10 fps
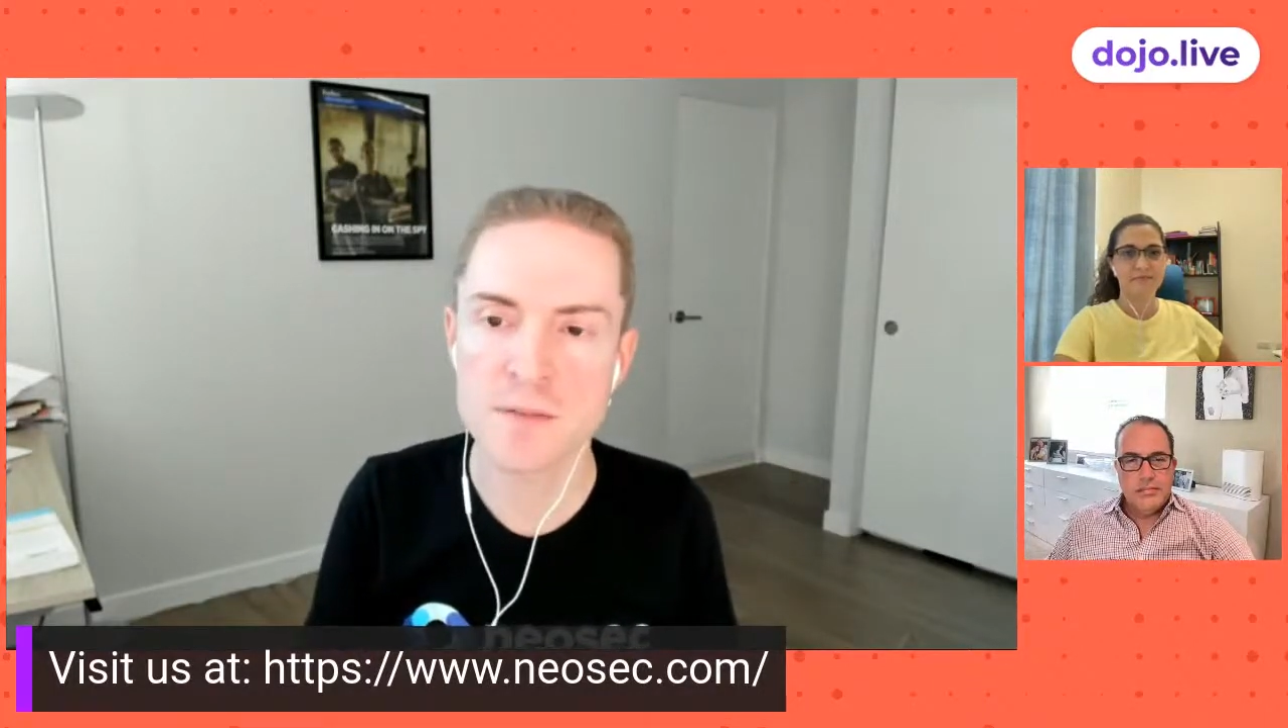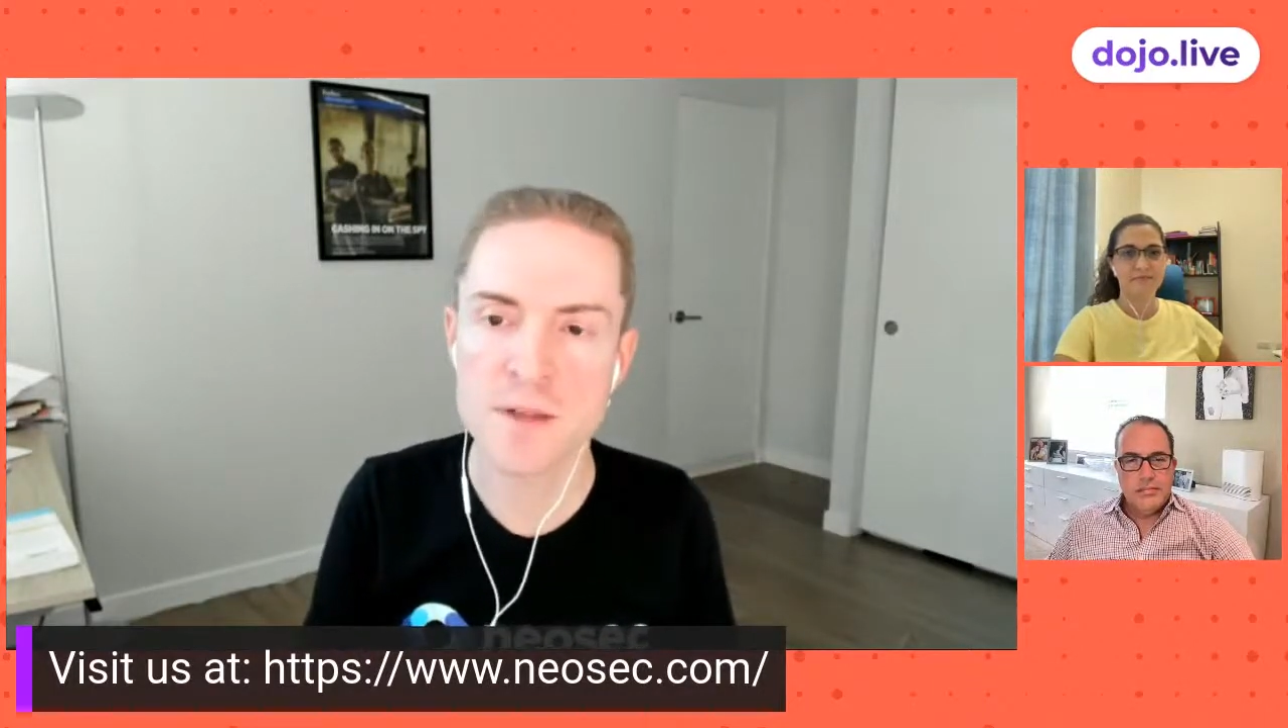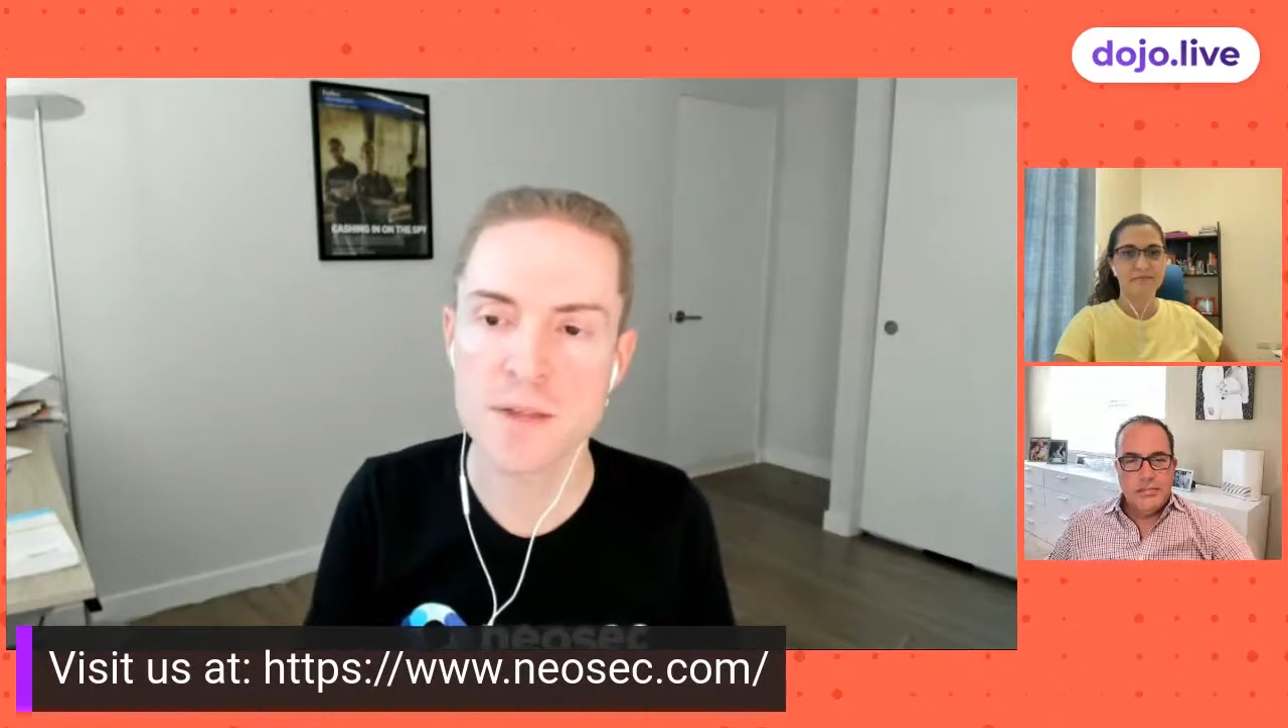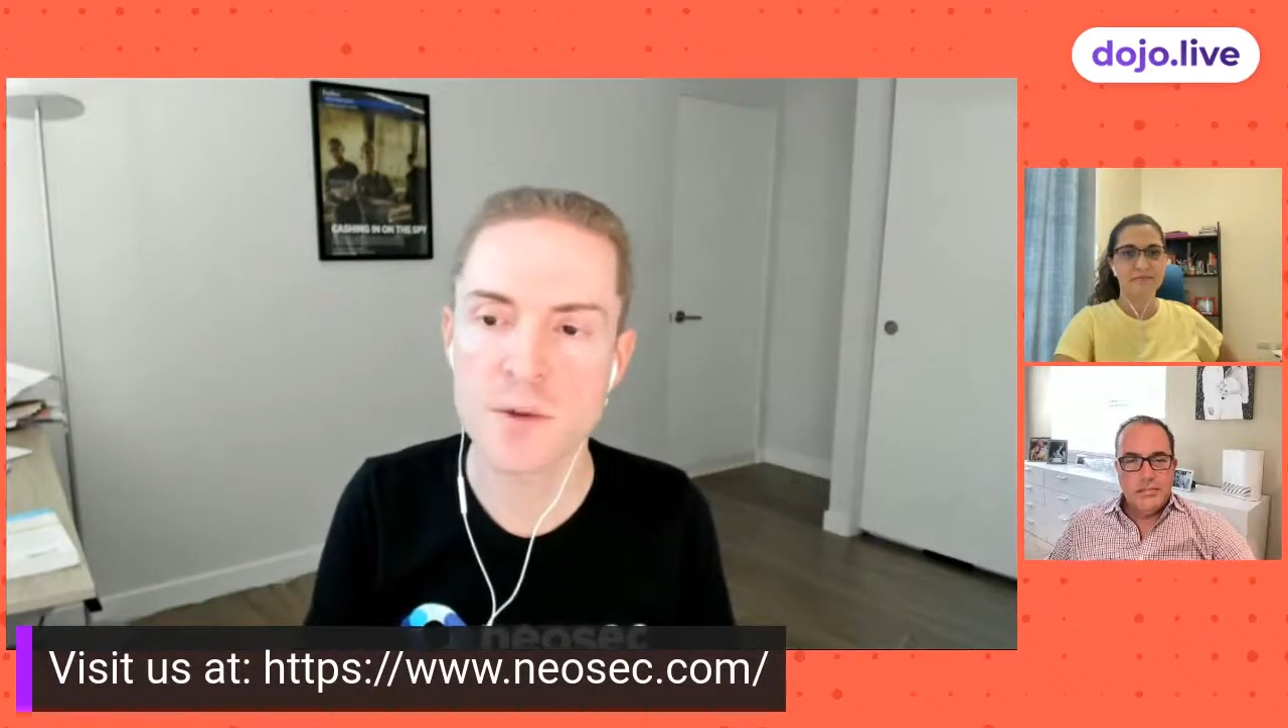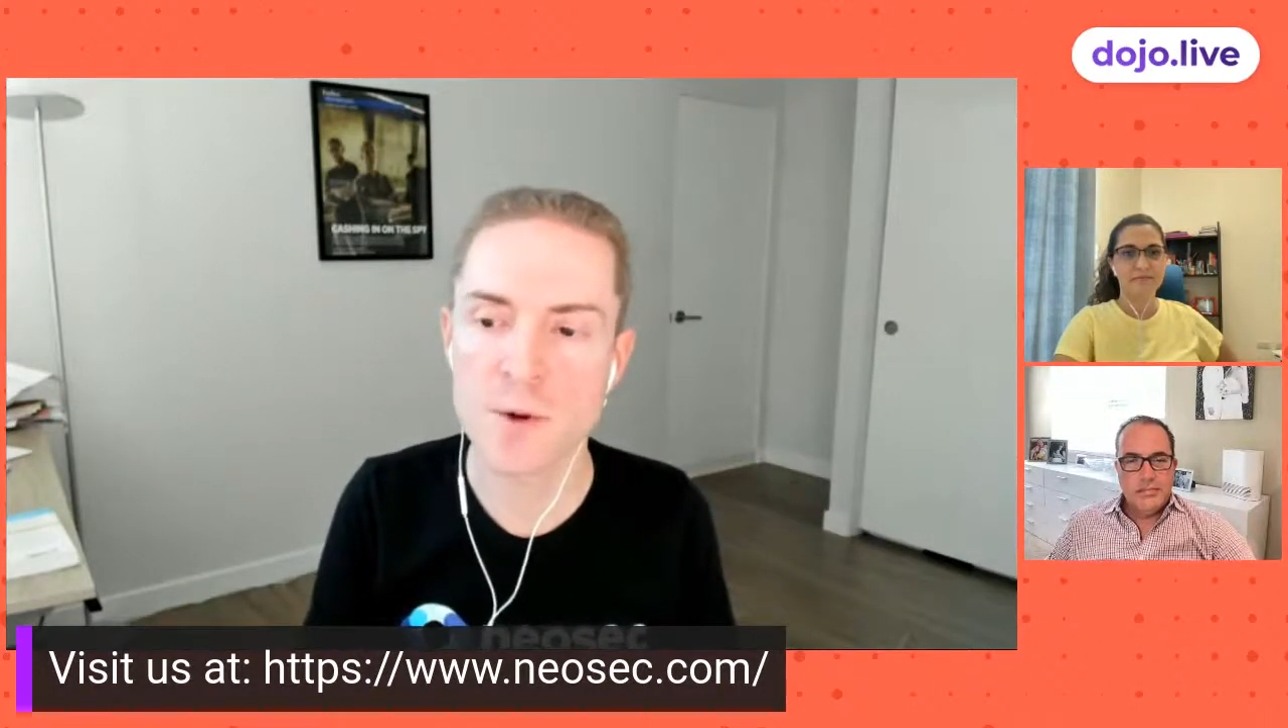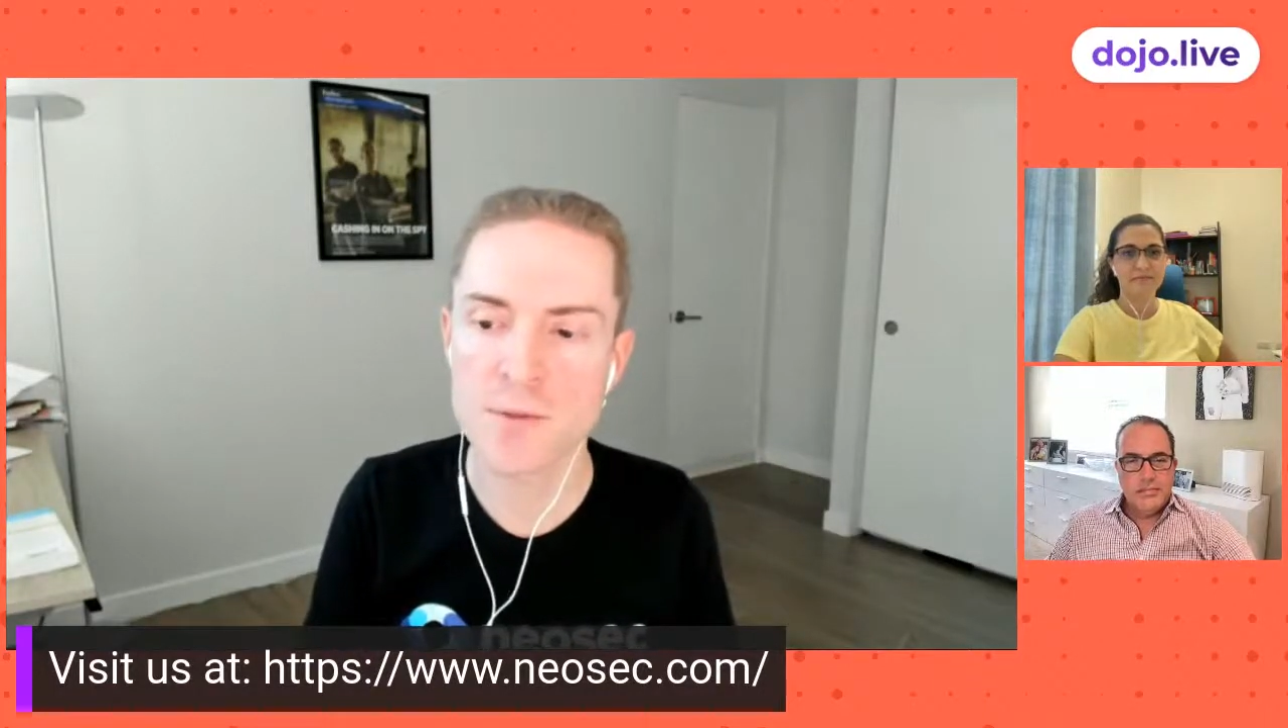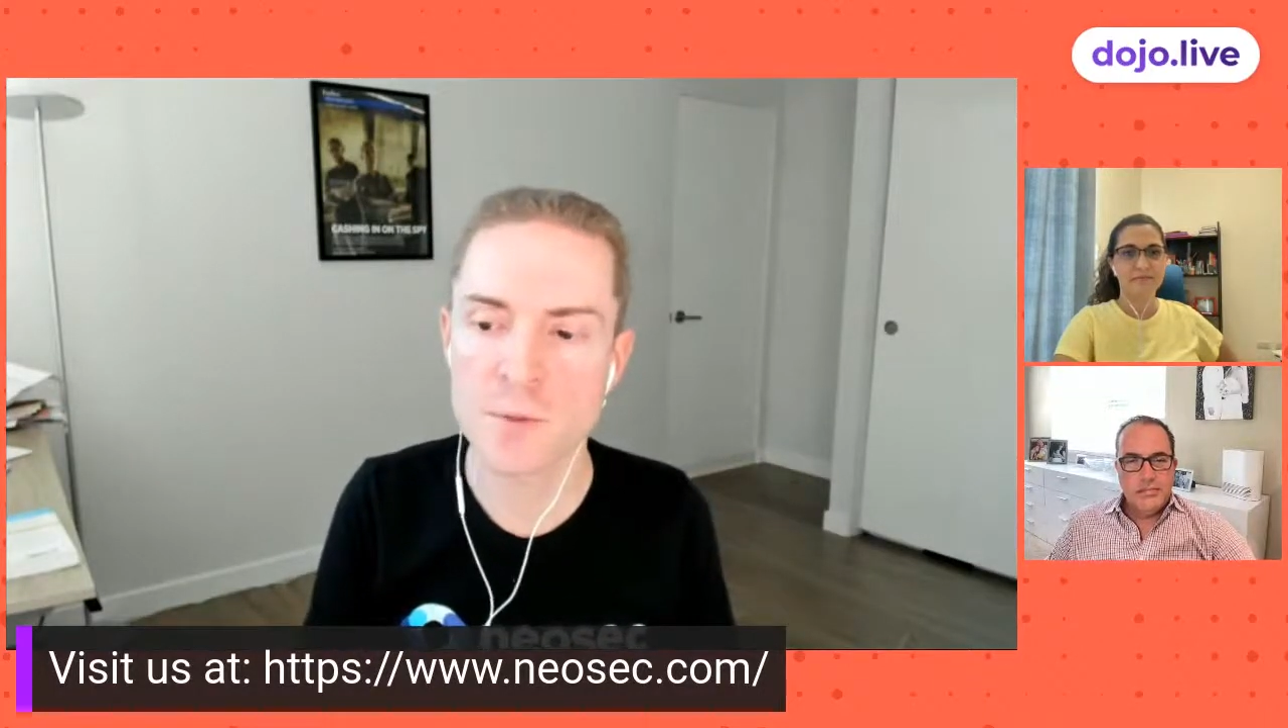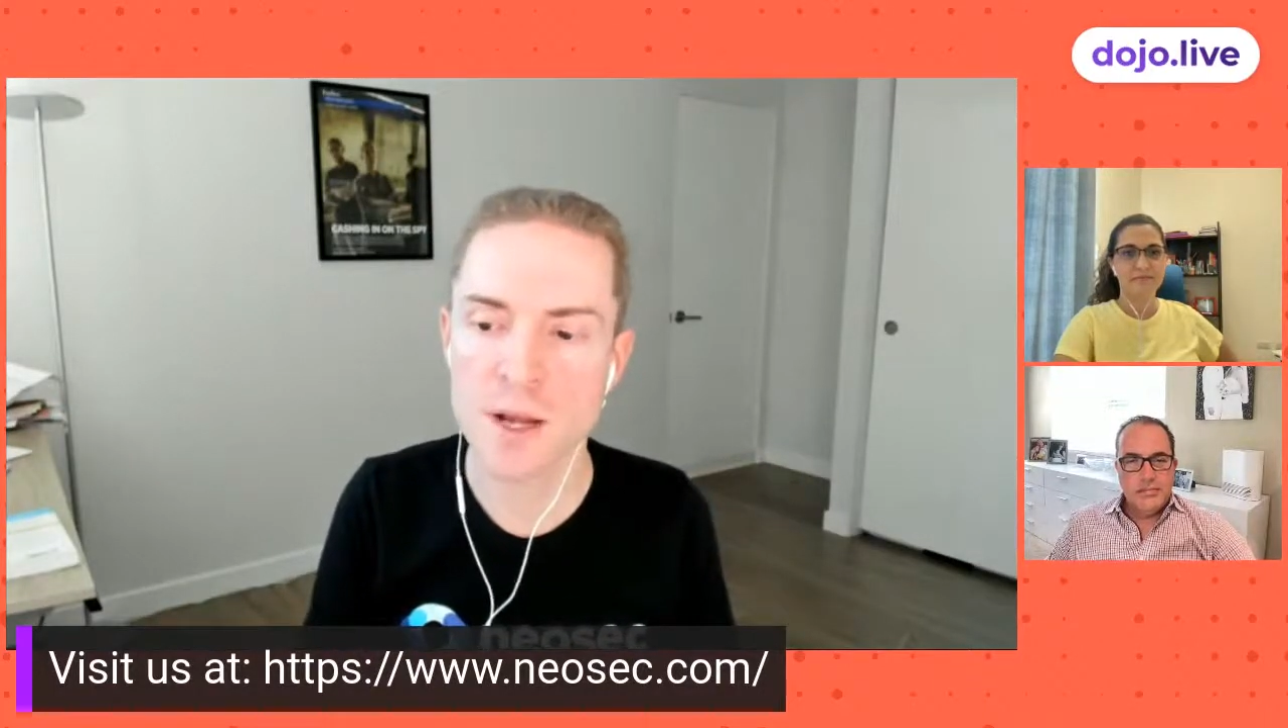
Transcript: I think what